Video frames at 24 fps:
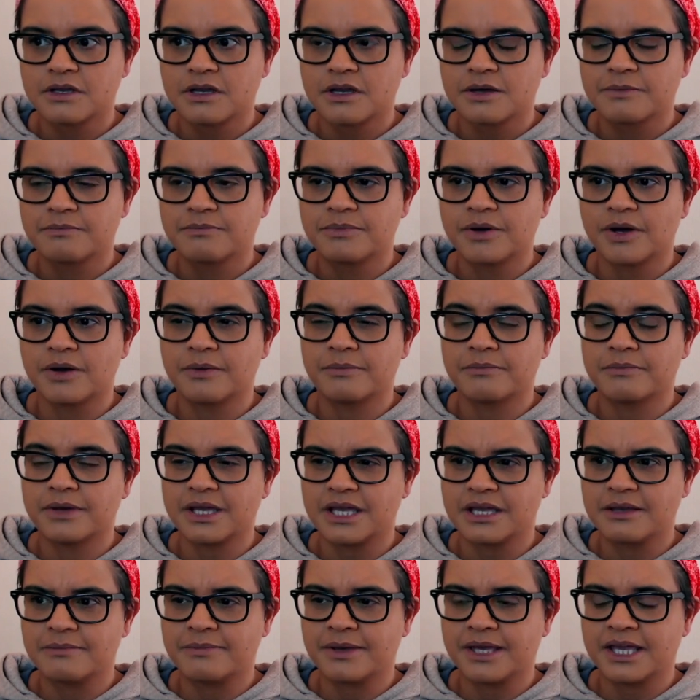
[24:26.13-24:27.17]
but
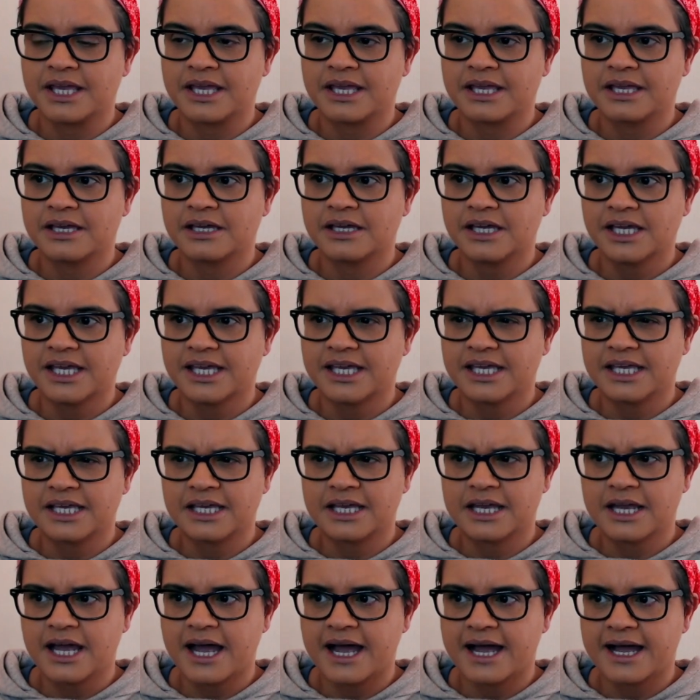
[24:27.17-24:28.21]
maybe he
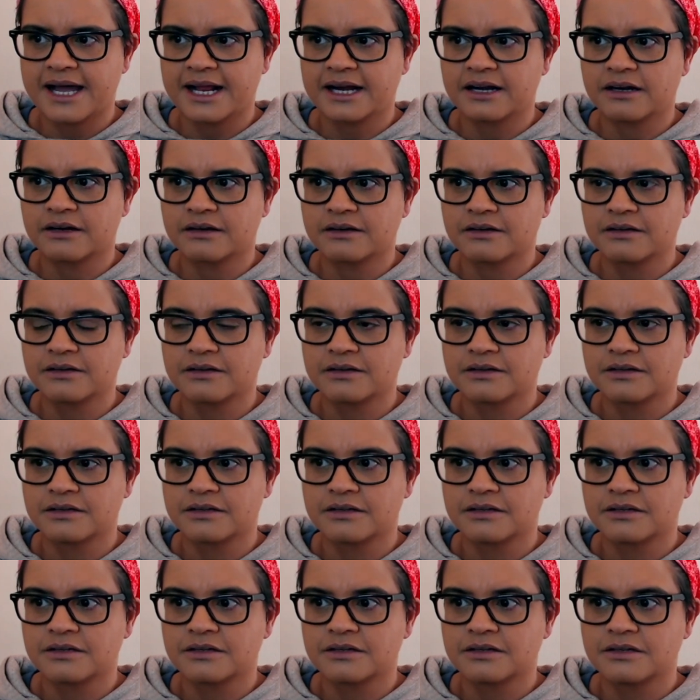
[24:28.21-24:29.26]
can,
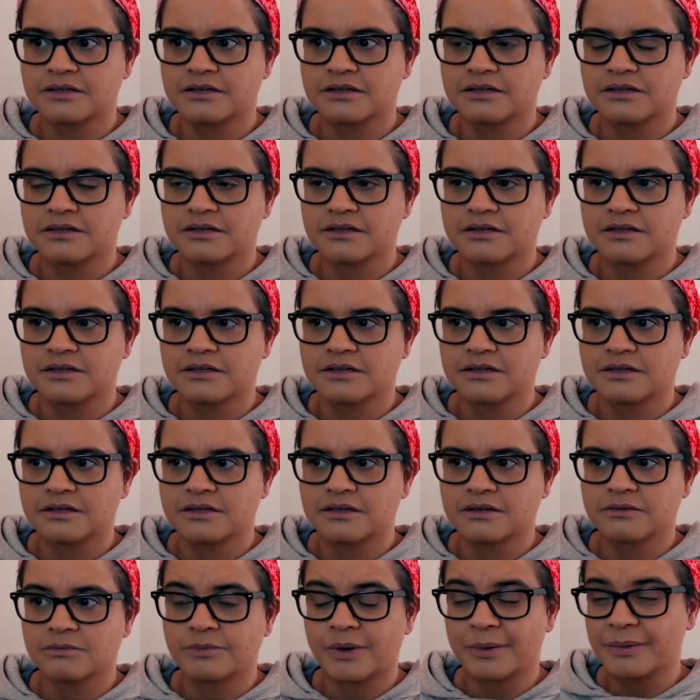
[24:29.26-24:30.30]

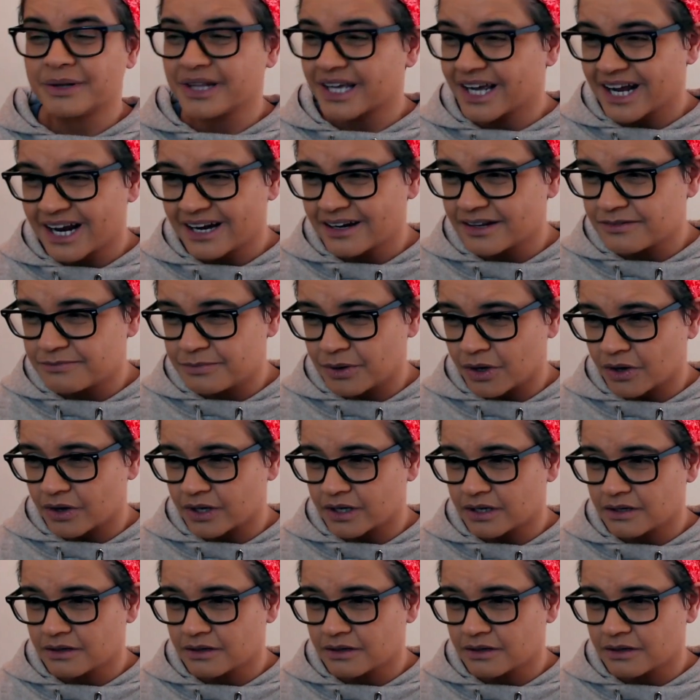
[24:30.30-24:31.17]
maybe they can leave Bly.